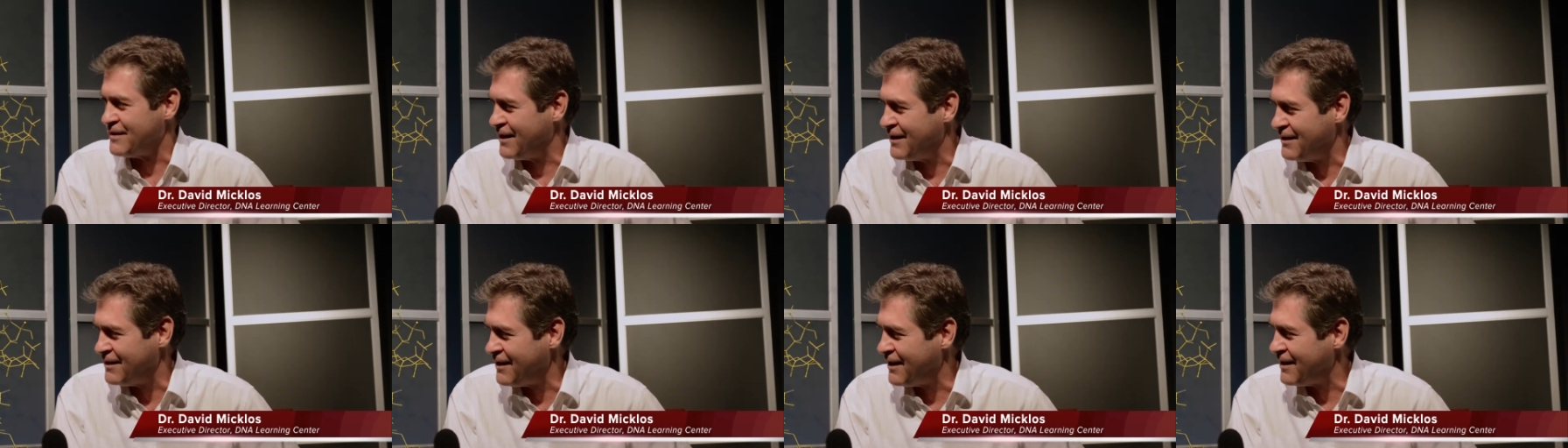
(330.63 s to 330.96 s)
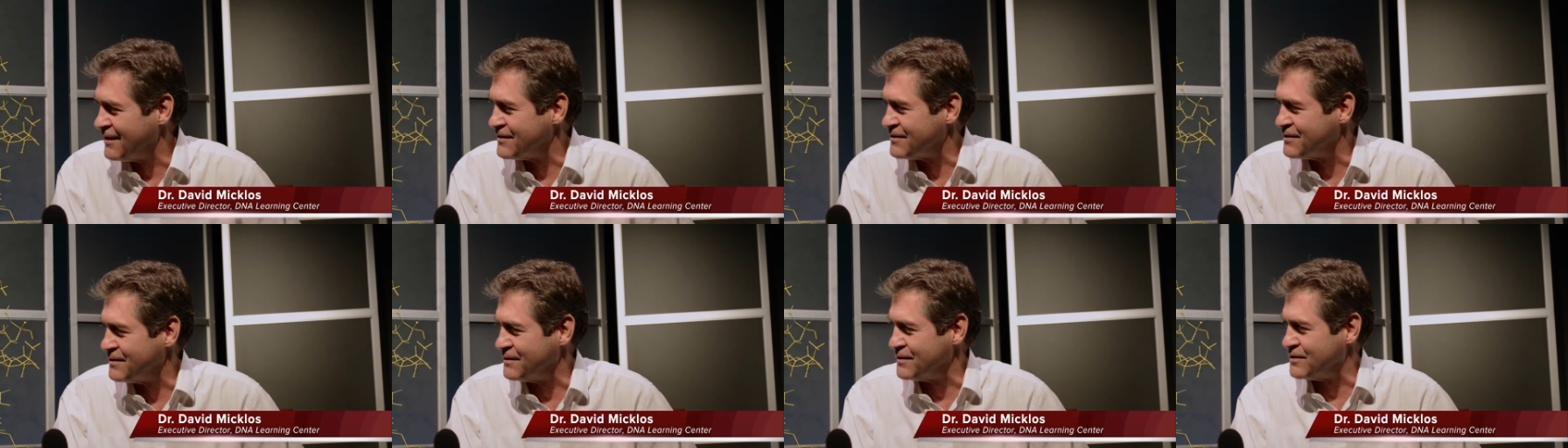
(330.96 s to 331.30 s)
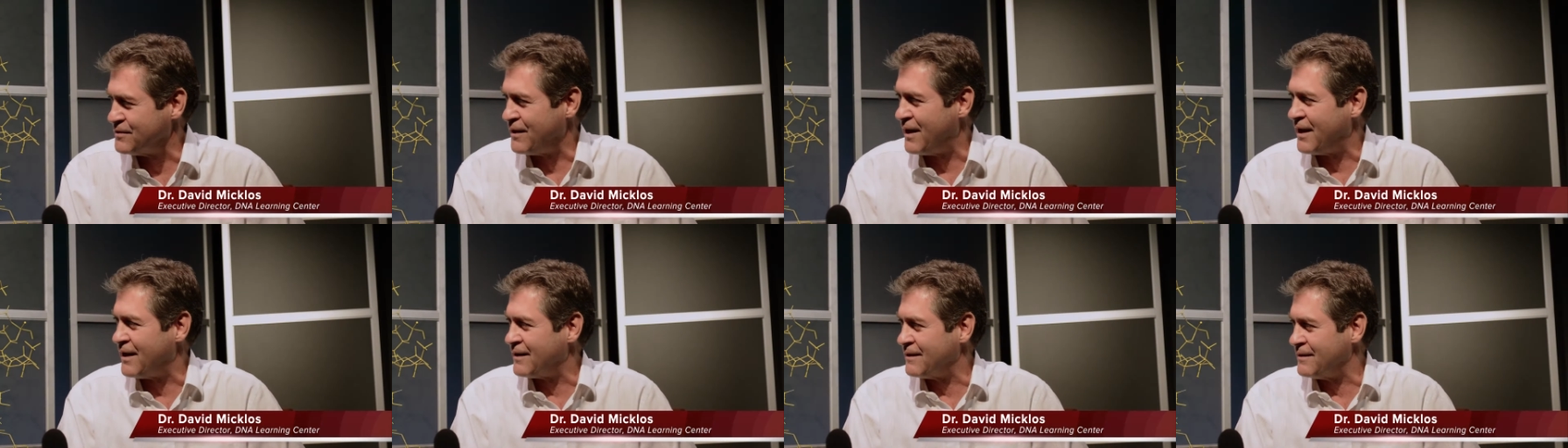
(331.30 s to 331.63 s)
that has to
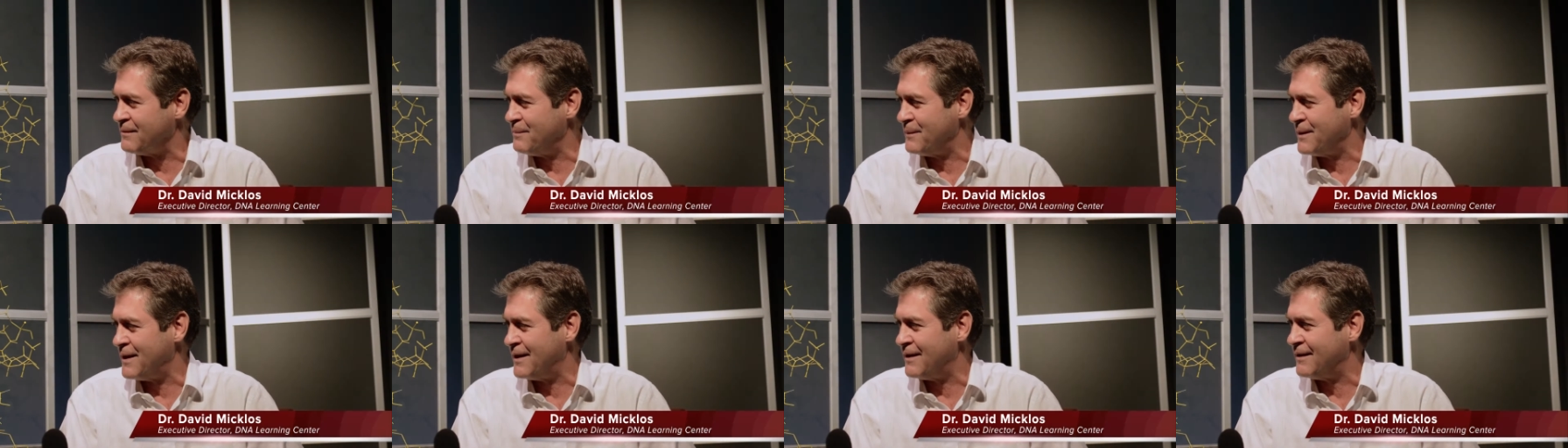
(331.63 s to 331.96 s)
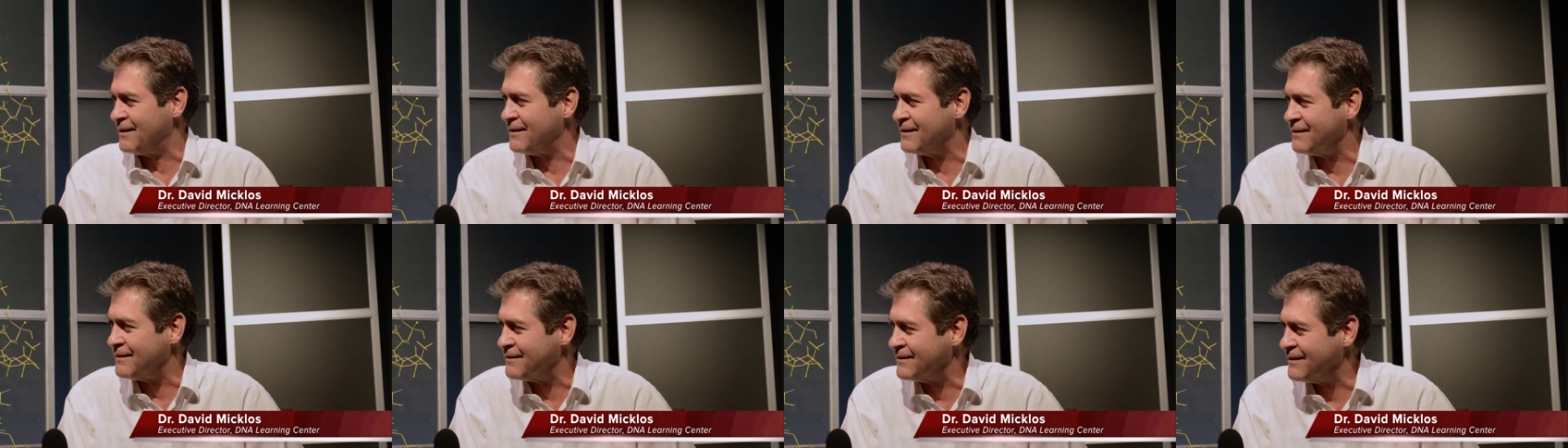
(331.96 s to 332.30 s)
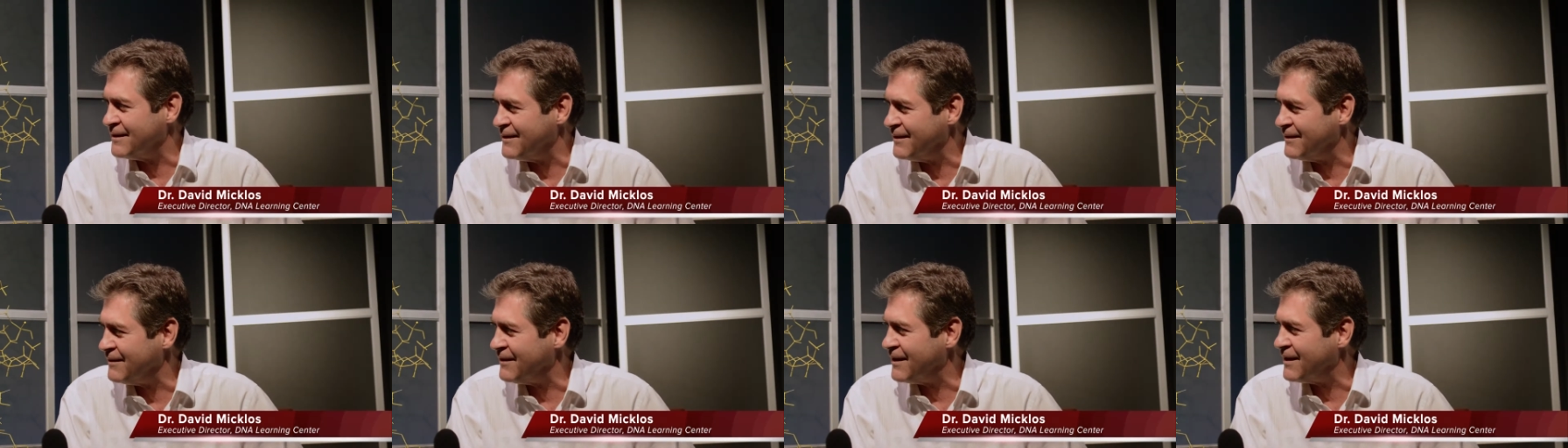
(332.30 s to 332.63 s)
attract a mate,
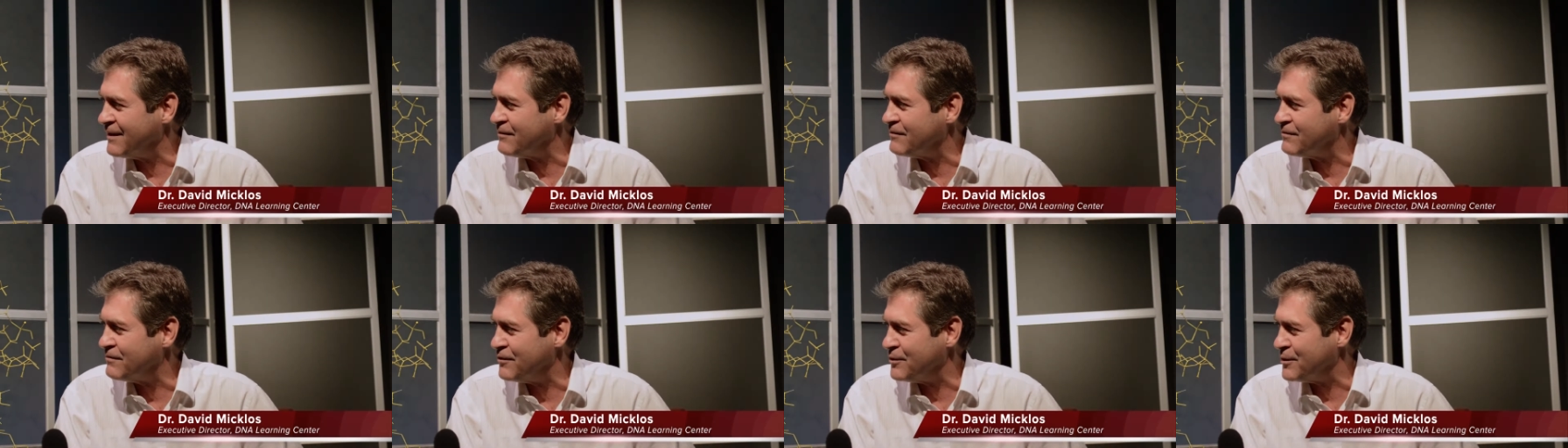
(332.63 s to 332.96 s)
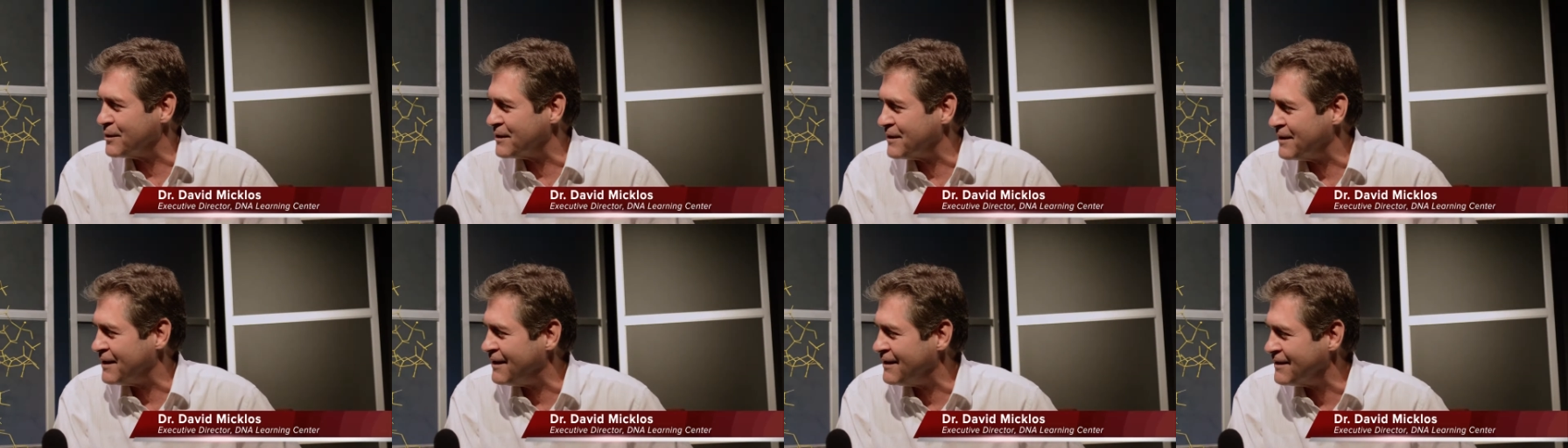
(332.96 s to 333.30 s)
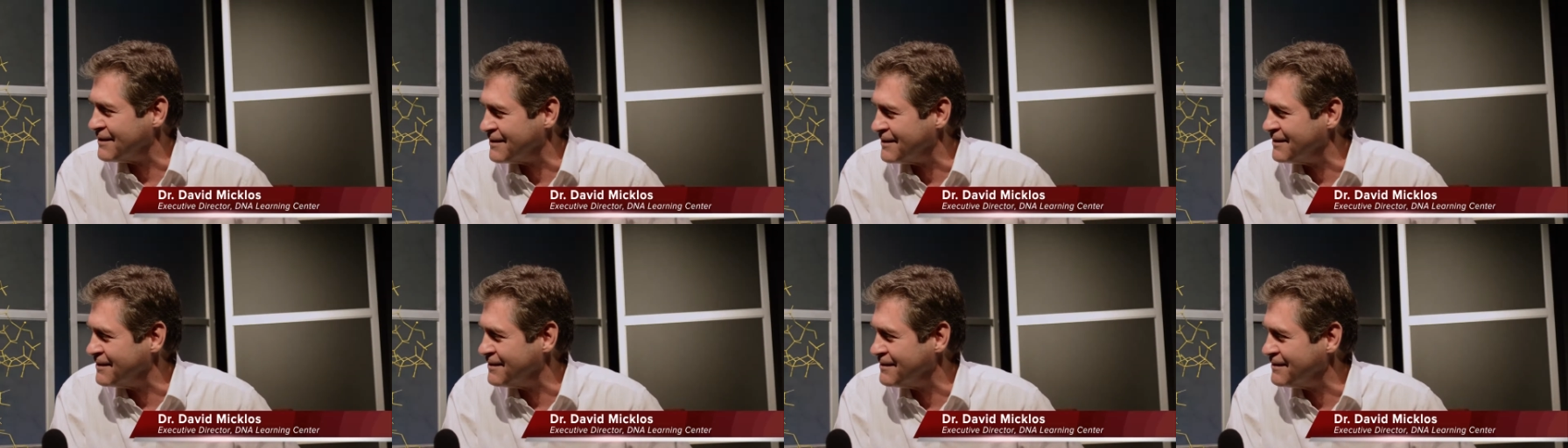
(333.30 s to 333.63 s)
at
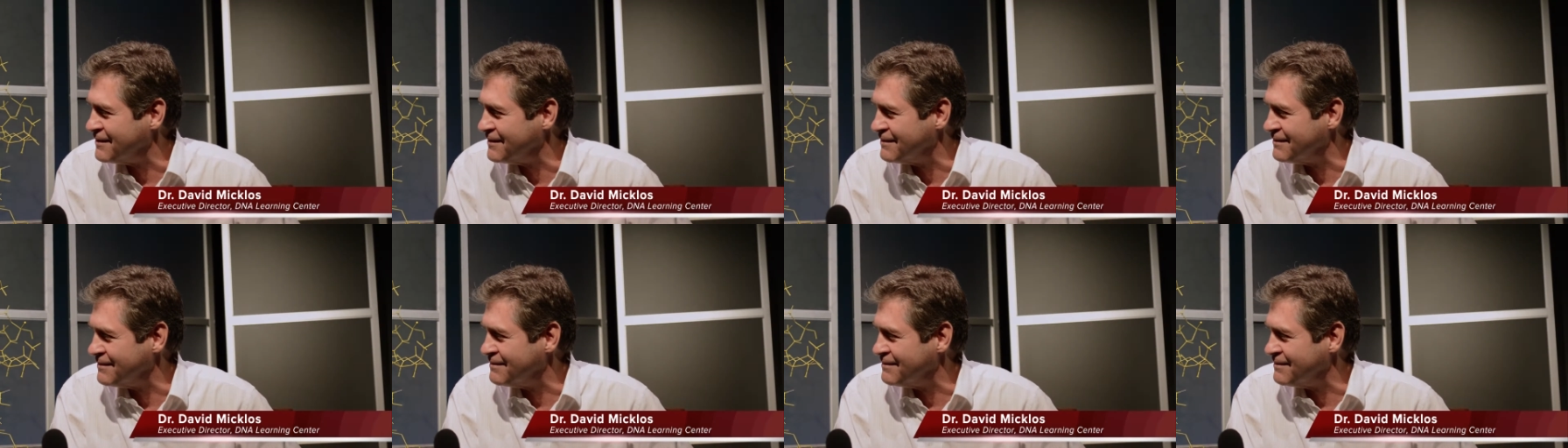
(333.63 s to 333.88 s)
4,000